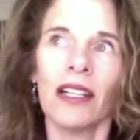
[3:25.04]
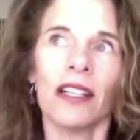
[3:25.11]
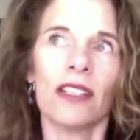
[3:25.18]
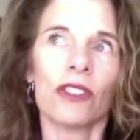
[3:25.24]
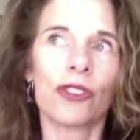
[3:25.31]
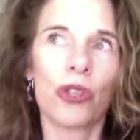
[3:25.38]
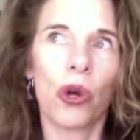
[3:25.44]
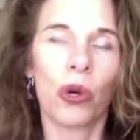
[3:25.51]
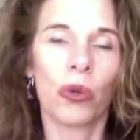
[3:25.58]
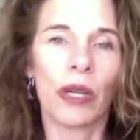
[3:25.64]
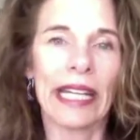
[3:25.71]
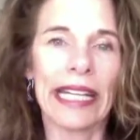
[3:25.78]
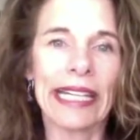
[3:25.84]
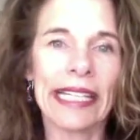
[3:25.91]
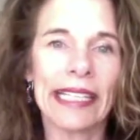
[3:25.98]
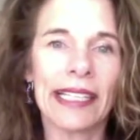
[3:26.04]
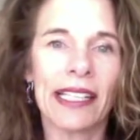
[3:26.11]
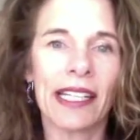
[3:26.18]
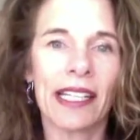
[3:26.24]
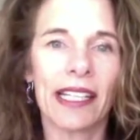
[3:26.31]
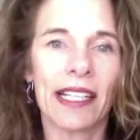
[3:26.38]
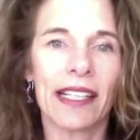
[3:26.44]
So
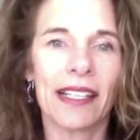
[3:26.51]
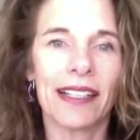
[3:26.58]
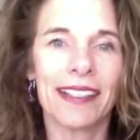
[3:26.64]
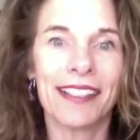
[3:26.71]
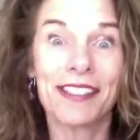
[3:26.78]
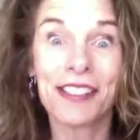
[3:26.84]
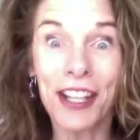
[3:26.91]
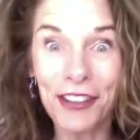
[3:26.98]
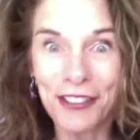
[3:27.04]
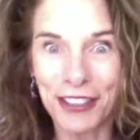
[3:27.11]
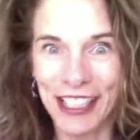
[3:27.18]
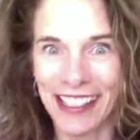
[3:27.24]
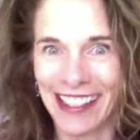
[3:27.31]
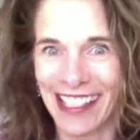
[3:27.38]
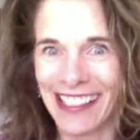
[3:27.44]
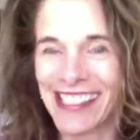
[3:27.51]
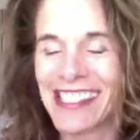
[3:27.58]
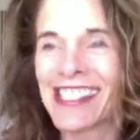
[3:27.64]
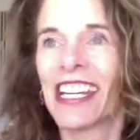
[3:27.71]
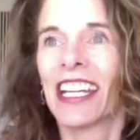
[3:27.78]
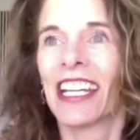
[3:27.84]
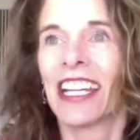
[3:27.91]
in discovering
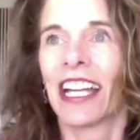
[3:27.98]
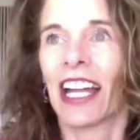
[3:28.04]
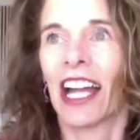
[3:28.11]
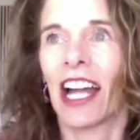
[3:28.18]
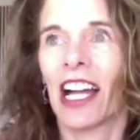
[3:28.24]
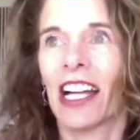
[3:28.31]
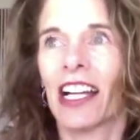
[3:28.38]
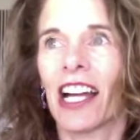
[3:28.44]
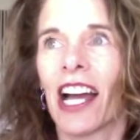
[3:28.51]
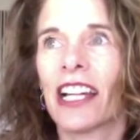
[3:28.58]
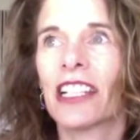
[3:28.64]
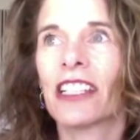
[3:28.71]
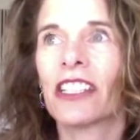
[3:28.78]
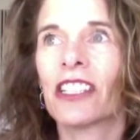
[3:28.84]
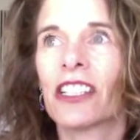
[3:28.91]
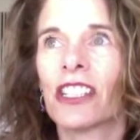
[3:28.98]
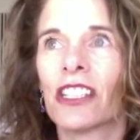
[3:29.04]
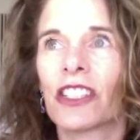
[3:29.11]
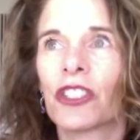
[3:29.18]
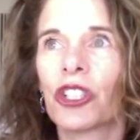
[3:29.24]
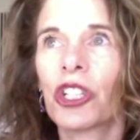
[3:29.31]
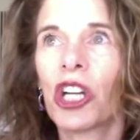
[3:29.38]
this, I
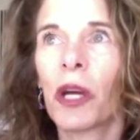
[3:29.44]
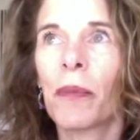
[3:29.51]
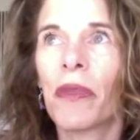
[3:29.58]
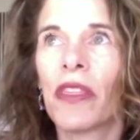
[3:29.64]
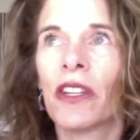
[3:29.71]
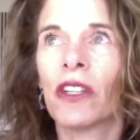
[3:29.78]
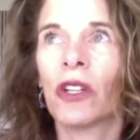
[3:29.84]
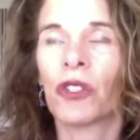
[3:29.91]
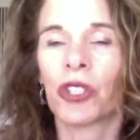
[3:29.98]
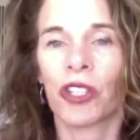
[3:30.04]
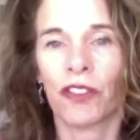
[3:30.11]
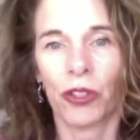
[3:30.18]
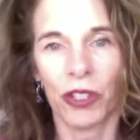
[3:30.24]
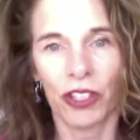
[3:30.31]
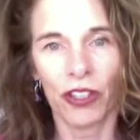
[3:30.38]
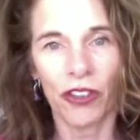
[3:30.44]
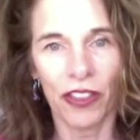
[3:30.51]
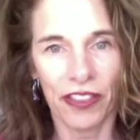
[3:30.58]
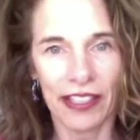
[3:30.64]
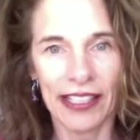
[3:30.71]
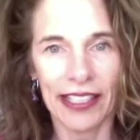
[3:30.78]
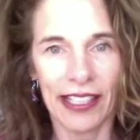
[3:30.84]
took up the notion of critical
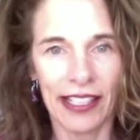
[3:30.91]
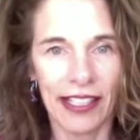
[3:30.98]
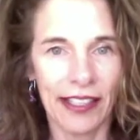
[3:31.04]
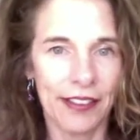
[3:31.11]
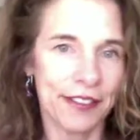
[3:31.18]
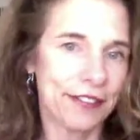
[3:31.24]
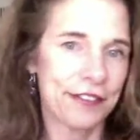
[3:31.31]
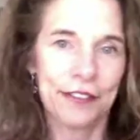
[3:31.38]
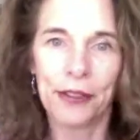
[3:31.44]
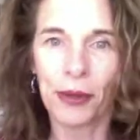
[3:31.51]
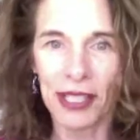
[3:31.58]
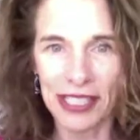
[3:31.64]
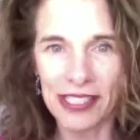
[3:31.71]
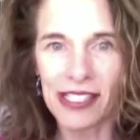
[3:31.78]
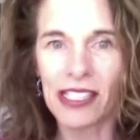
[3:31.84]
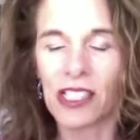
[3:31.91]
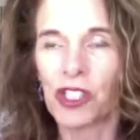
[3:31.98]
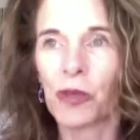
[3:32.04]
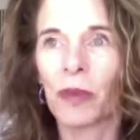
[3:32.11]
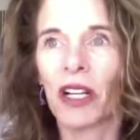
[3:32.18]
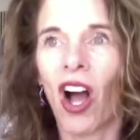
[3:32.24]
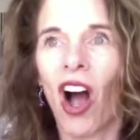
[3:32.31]
thinking, for
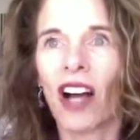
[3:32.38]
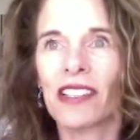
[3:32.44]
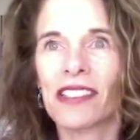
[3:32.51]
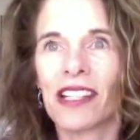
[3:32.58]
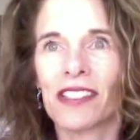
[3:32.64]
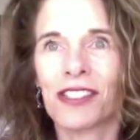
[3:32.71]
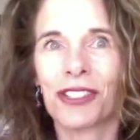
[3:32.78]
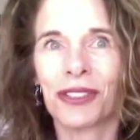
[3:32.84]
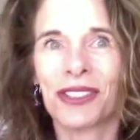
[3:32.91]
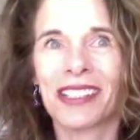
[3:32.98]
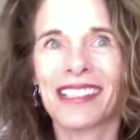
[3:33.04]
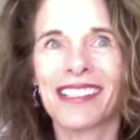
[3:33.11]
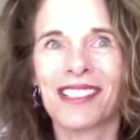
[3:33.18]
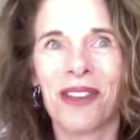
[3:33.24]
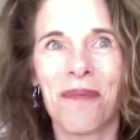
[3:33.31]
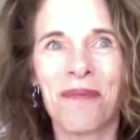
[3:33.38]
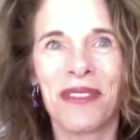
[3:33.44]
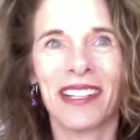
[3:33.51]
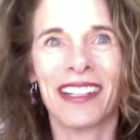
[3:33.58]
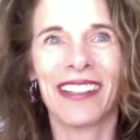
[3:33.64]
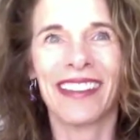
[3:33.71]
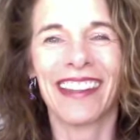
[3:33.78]
instance, because that's certainly
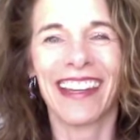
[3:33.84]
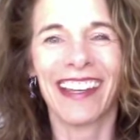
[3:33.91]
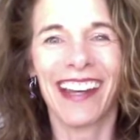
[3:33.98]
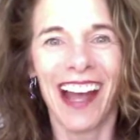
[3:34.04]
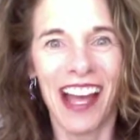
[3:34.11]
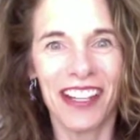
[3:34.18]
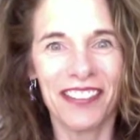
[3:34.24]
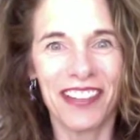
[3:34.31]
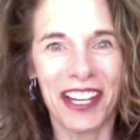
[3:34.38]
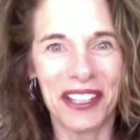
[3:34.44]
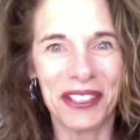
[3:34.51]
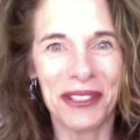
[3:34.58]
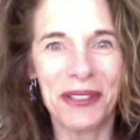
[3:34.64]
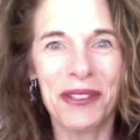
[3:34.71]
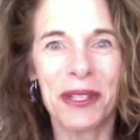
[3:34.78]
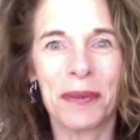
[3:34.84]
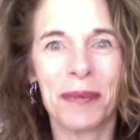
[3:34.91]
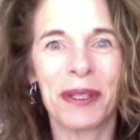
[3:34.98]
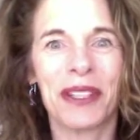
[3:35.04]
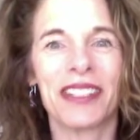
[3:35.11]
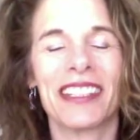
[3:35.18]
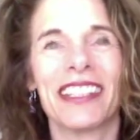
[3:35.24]
something that I value, the
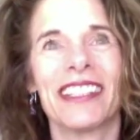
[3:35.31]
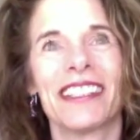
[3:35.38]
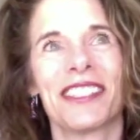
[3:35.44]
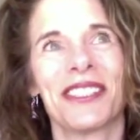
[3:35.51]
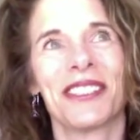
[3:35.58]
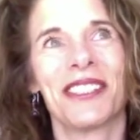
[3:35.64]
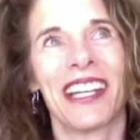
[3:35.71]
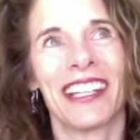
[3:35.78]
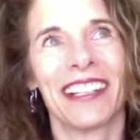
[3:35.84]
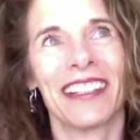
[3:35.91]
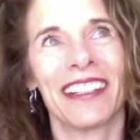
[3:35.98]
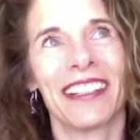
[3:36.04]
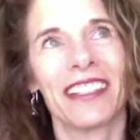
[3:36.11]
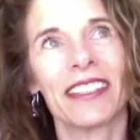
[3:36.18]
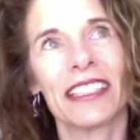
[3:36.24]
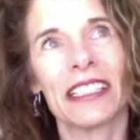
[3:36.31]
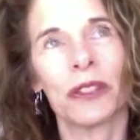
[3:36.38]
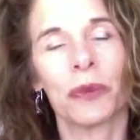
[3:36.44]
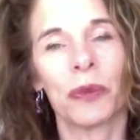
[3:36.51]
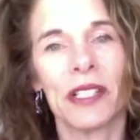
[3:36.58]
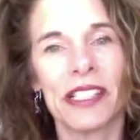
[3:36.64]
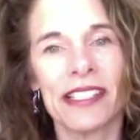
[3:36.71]
ability to analytically
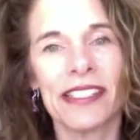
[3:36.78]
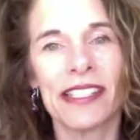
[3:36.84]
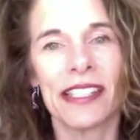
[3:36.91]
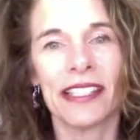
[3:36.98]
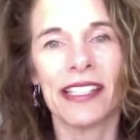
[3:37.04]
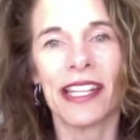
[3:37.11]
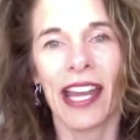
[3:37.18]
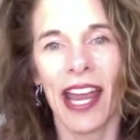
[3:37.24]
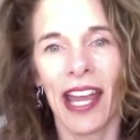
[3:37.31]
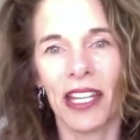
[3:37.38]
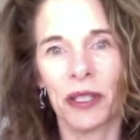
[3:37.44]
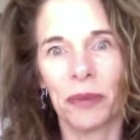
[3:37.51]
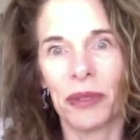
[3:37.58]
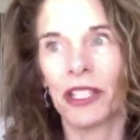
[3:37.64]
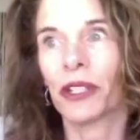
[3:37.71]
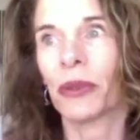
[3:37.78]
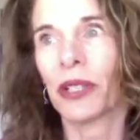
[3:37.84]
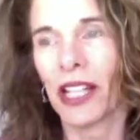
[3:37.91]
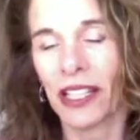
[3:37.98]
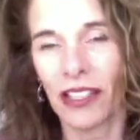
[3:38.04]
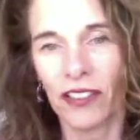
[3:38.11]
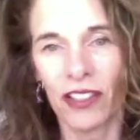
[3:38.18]
reason and be
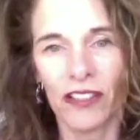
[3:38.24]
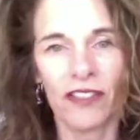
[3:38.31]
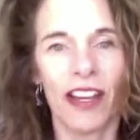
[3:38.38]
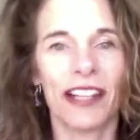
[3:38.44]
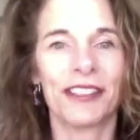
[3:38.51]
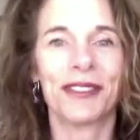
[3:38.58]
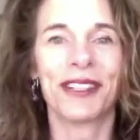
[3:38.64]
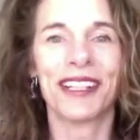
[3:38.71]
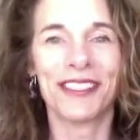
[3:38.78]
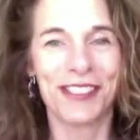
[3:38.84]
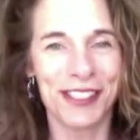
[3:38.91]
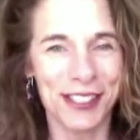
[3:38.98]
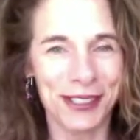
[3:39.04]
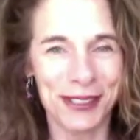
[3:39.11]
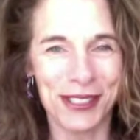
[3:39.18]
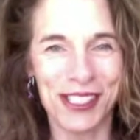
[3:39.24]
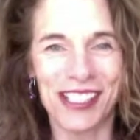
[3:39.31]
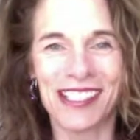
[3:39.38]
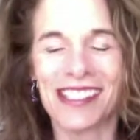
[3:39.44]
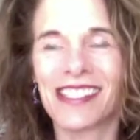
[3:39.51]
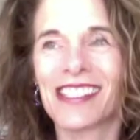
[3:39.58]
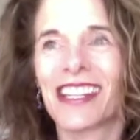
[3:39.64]
creative and find creative
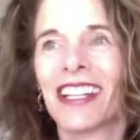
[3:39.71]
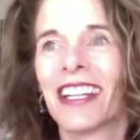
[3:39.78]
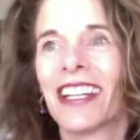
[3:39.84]
solutions,